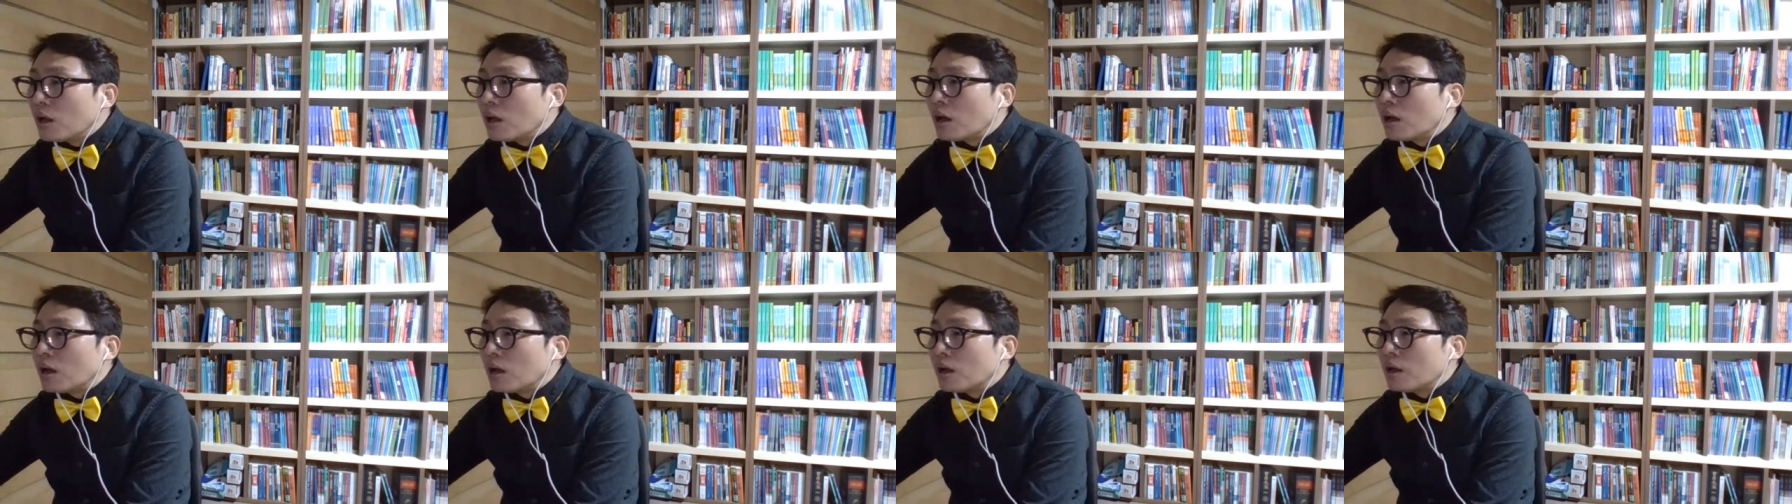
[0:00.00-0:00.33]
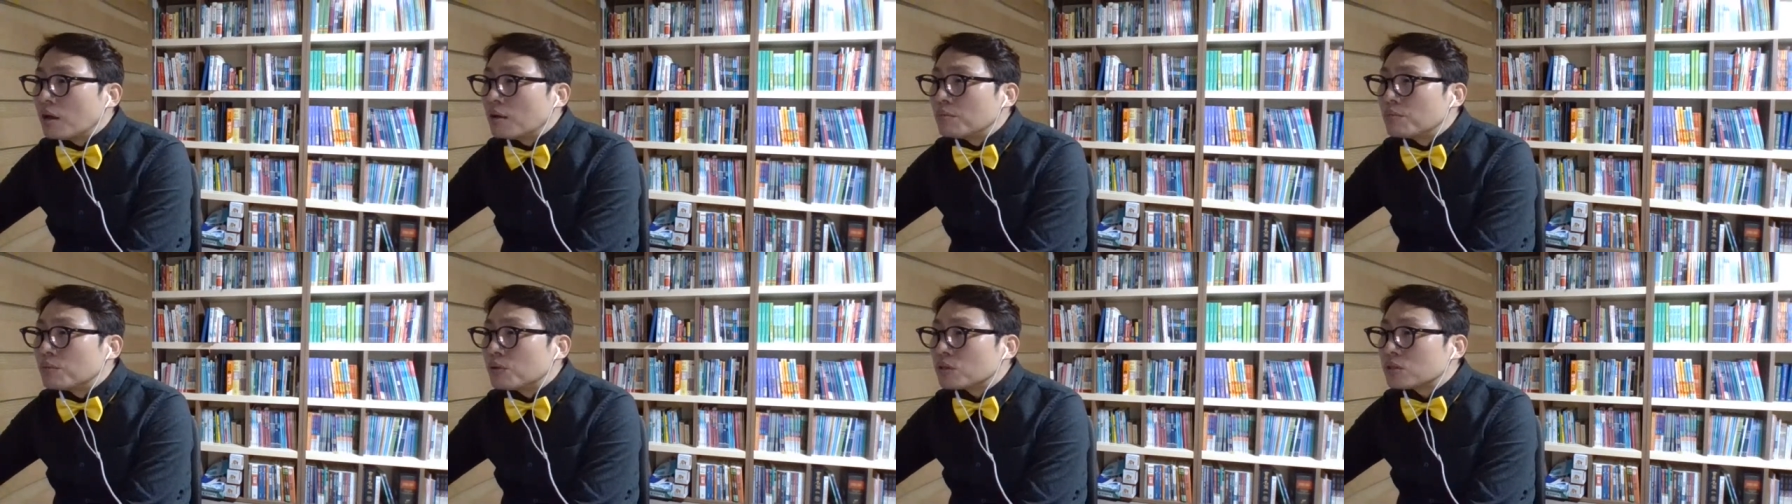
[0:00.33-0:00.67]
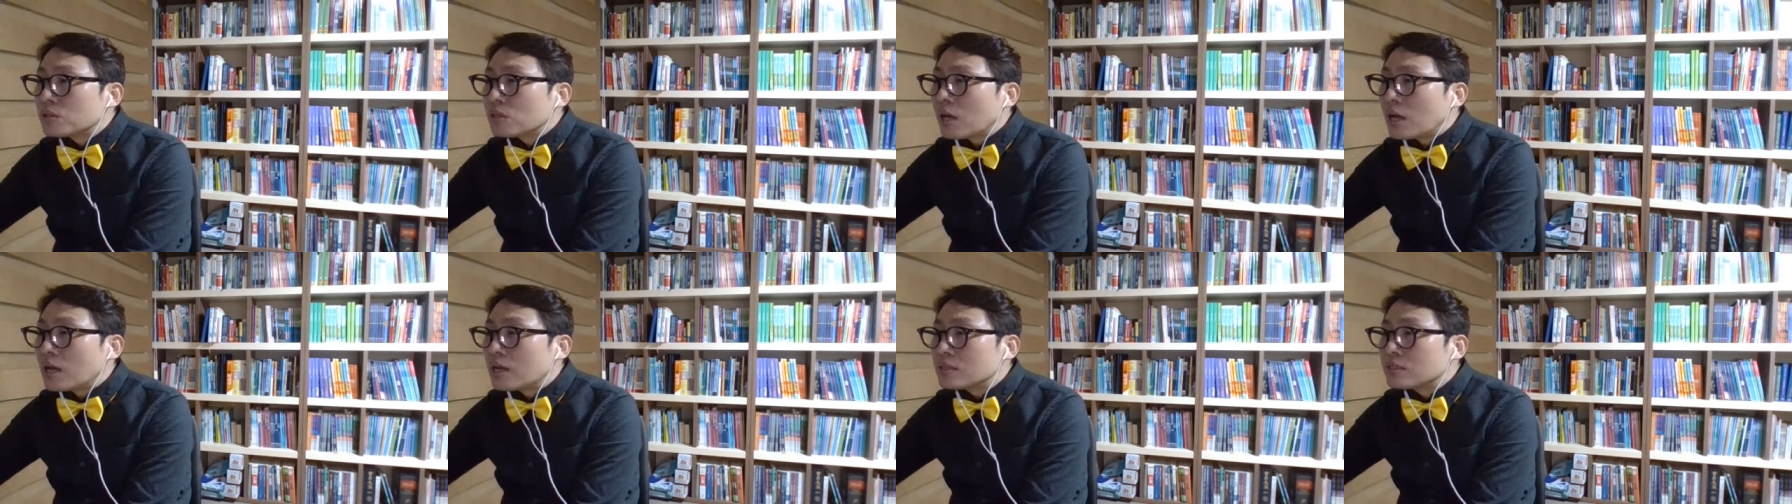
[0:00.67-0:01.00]

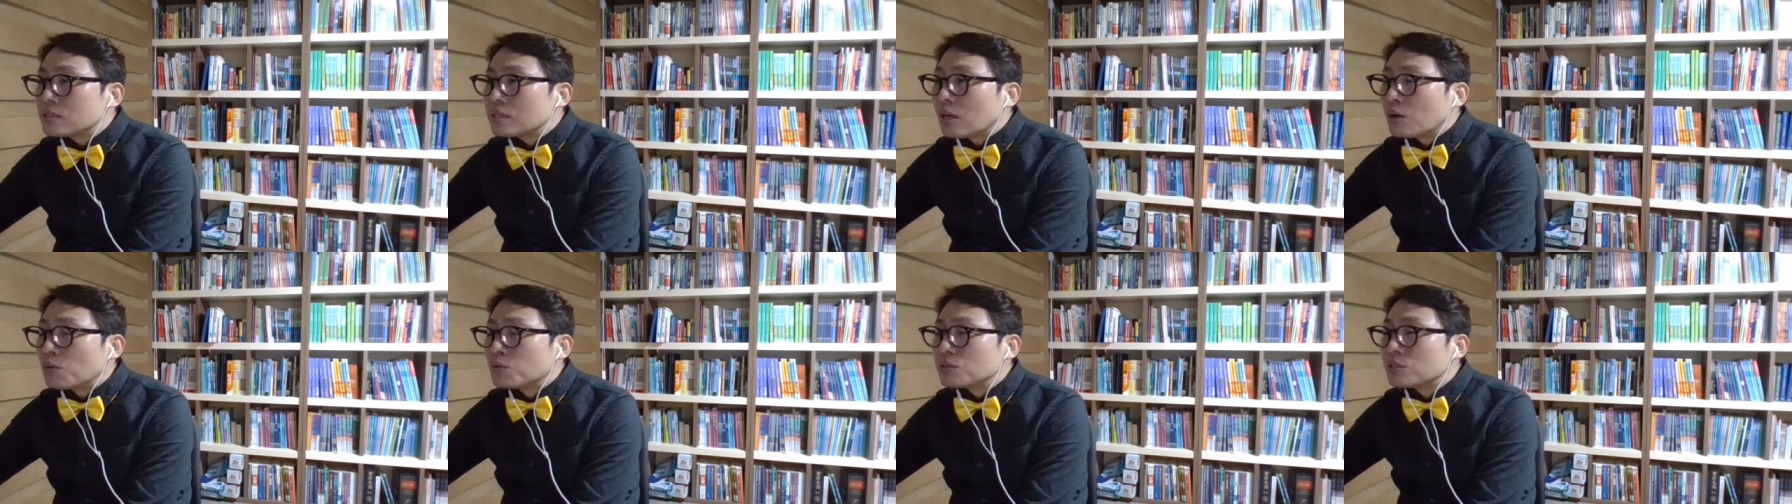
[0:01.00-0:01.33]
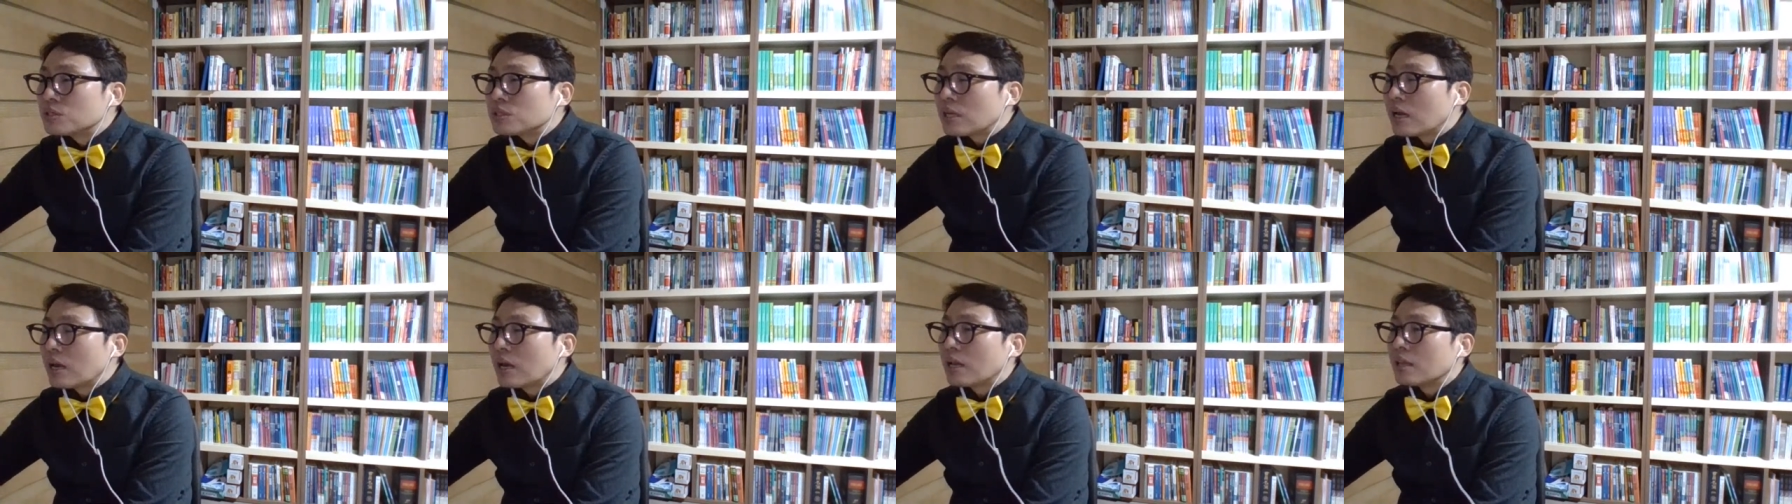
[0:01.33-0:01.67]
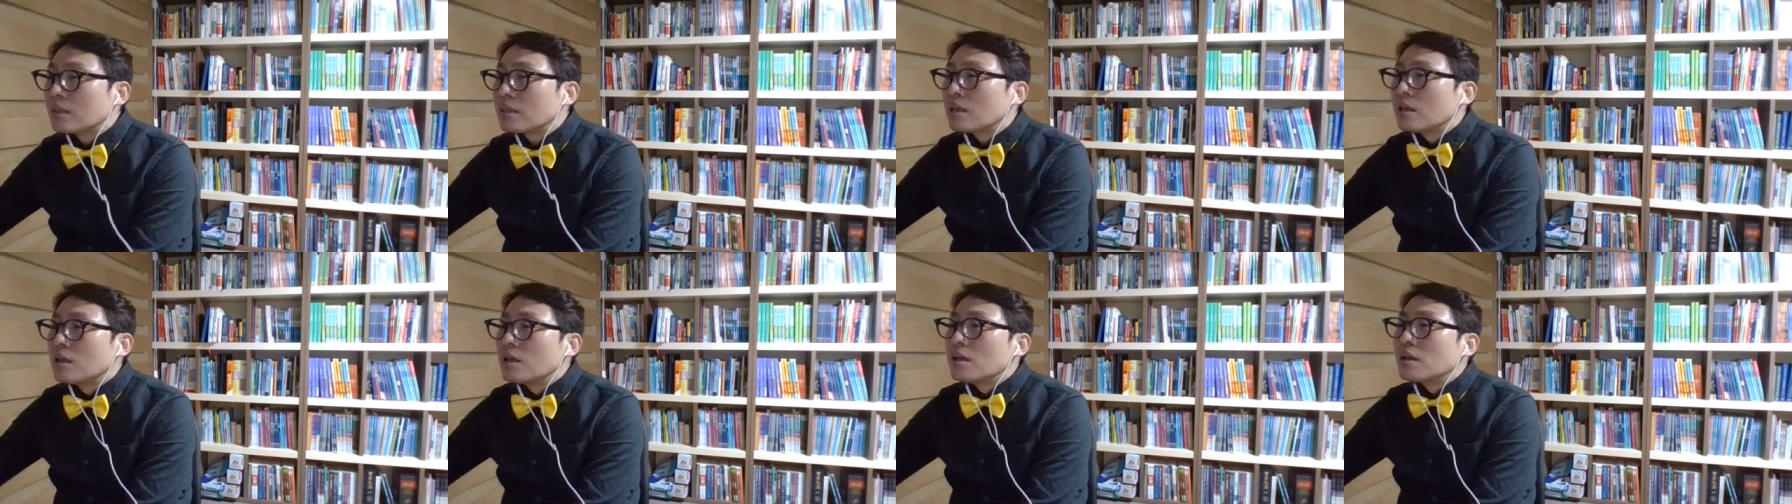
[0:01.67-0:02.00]
Murtaza Hussain,